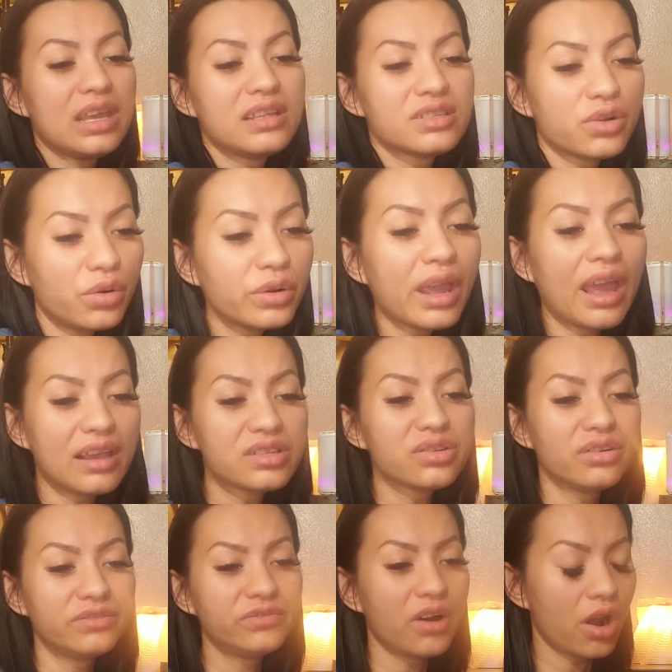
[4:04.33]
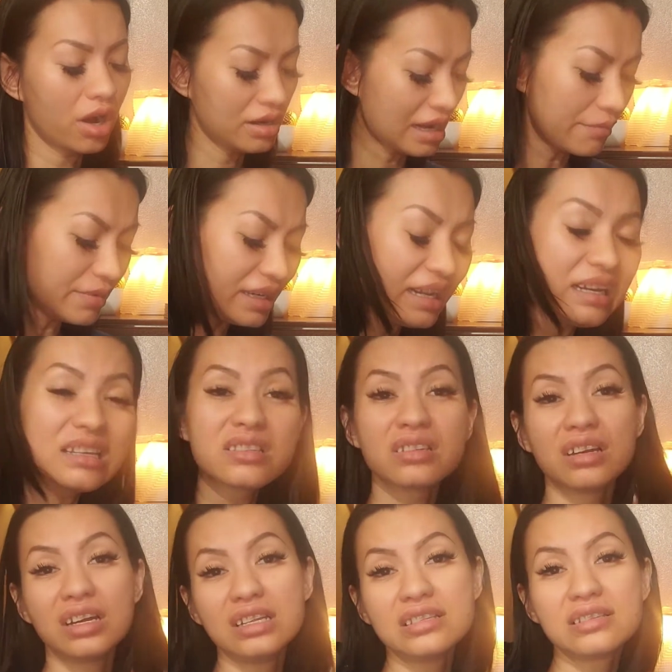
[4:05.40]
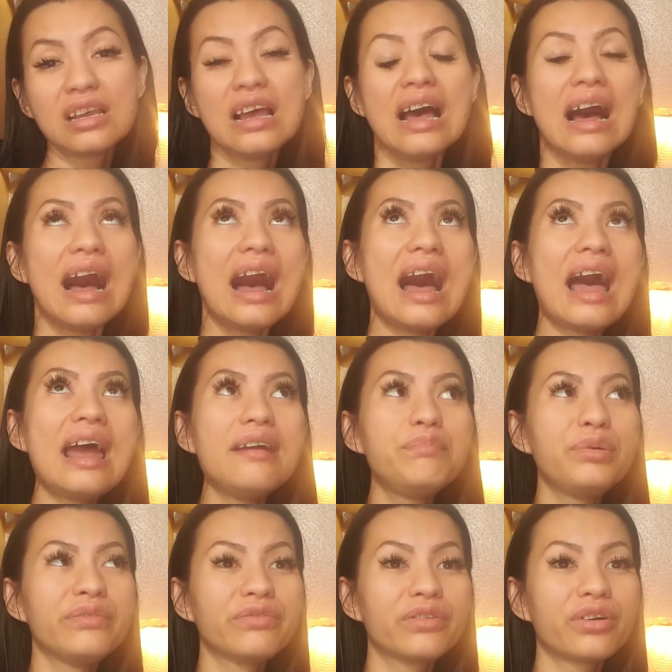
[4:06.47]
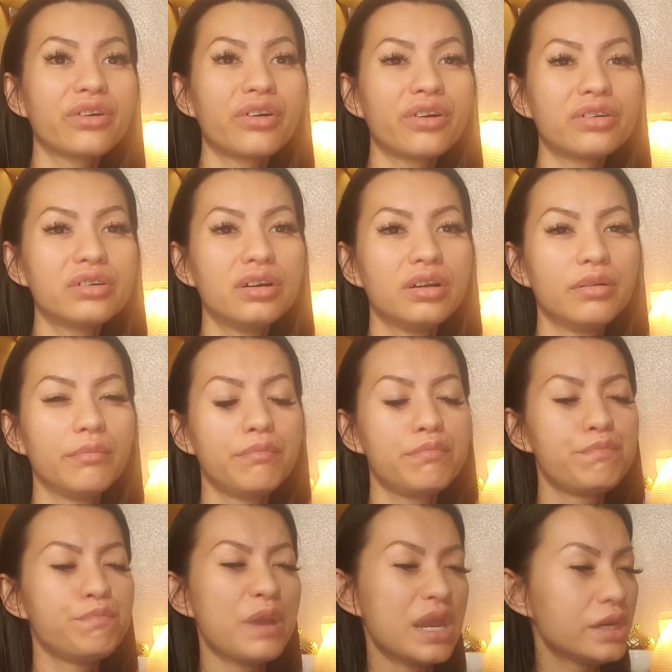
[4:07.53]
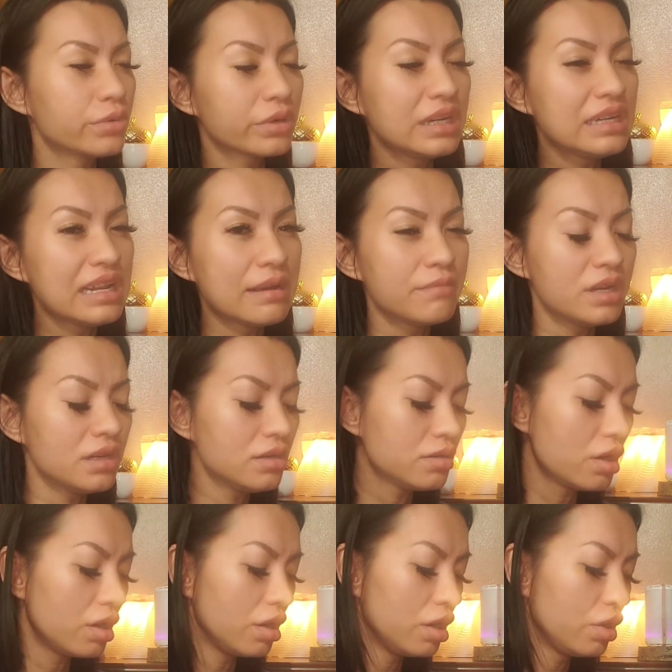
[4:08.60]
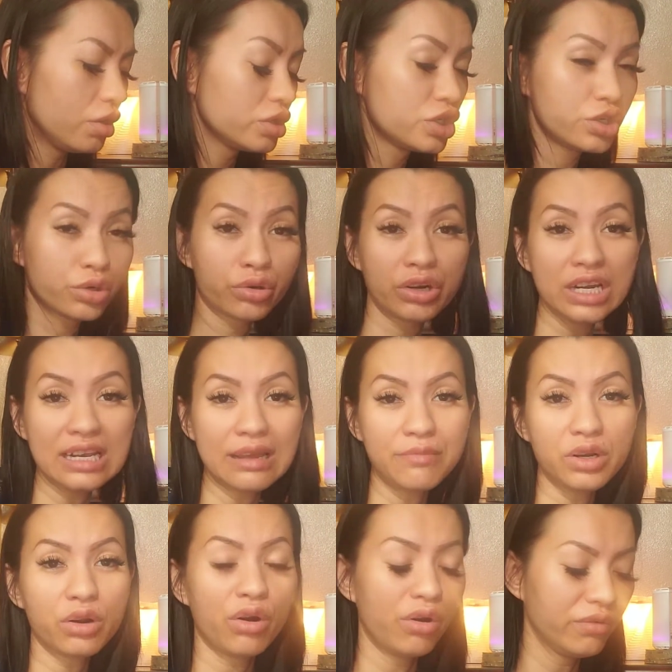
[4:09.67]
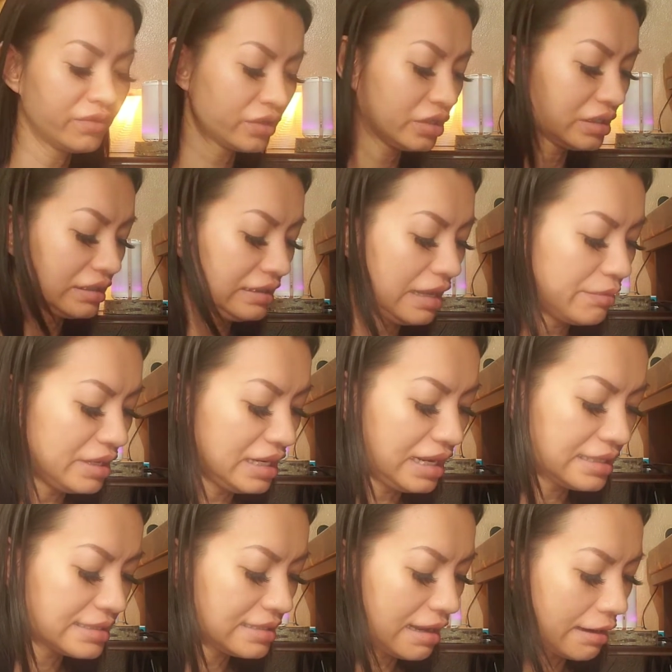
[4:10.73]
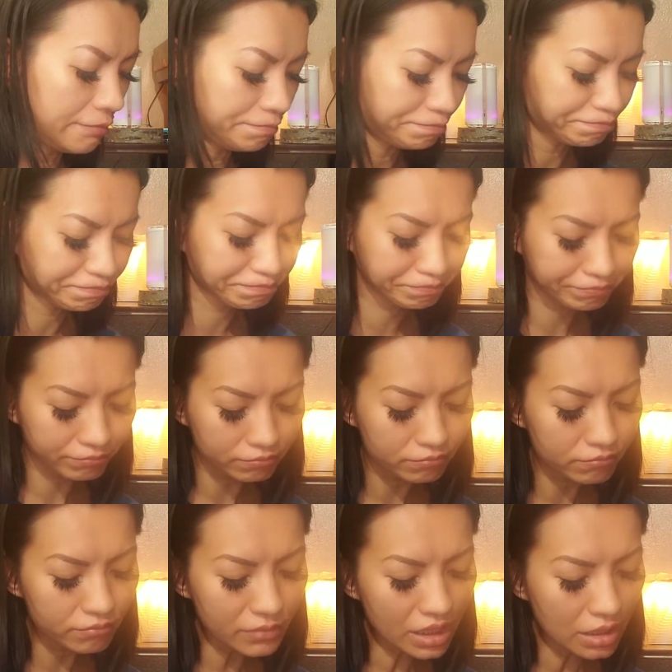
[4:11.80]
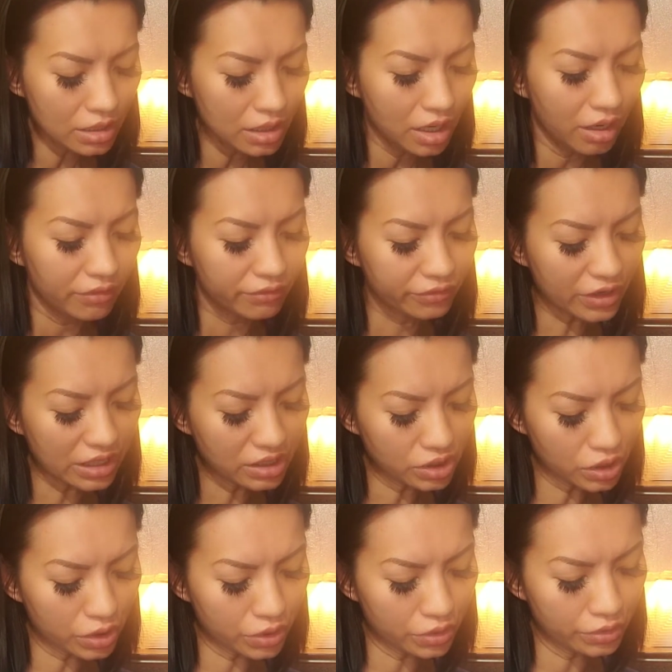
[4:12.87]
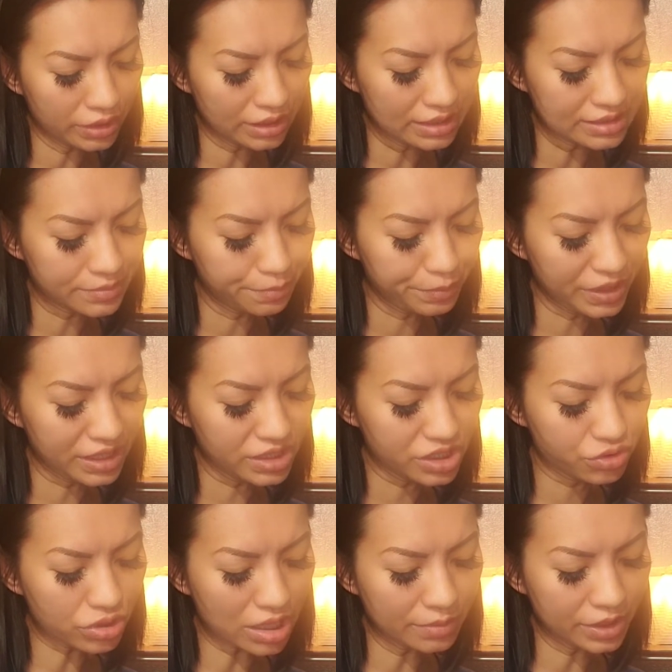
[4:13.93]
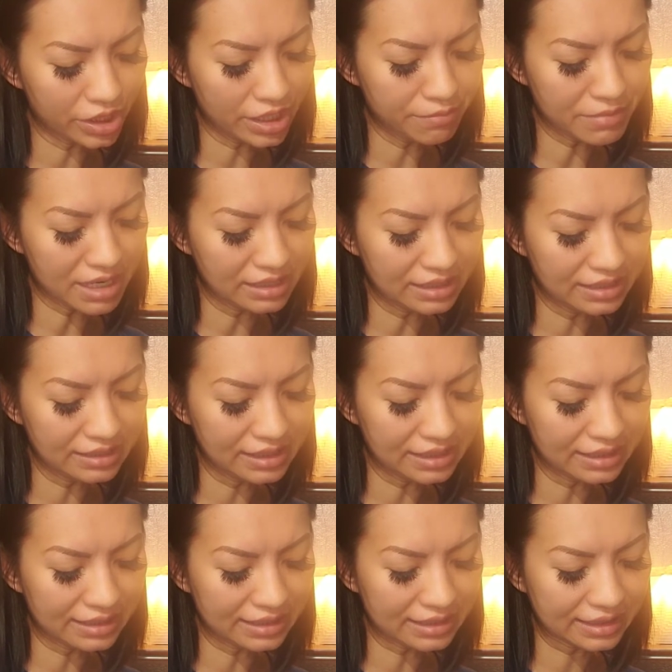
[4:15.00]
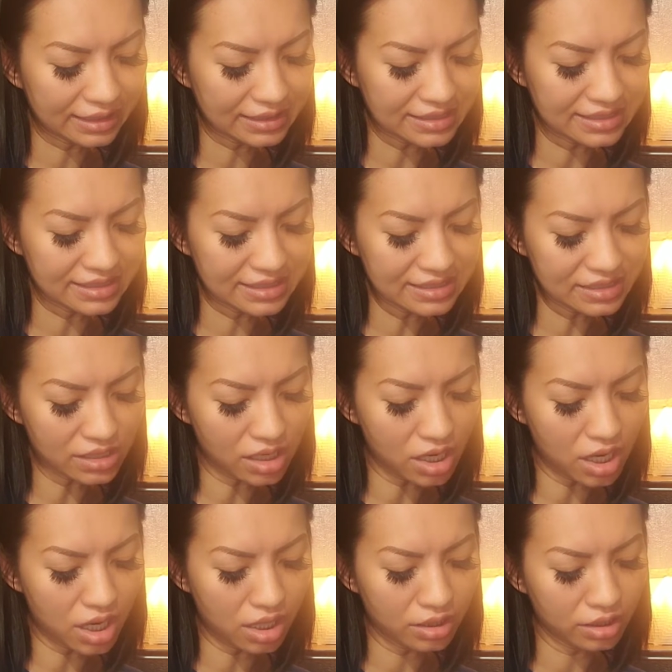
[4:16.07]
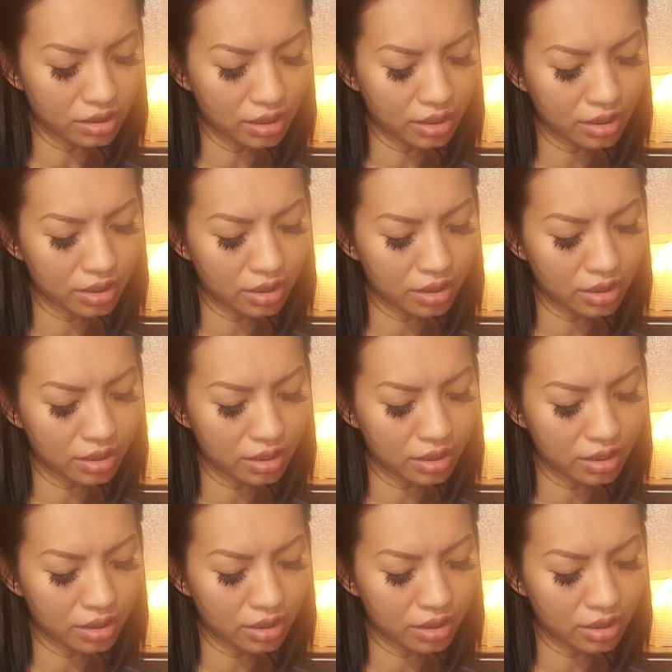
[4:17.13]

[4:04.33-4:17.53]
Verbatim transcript: it's okay so far. Lemonade, it's, it's, I prefer bakery lemon, sugary lemon over lemonade scent. Front load, it's peach, strawberry, melon, cassis on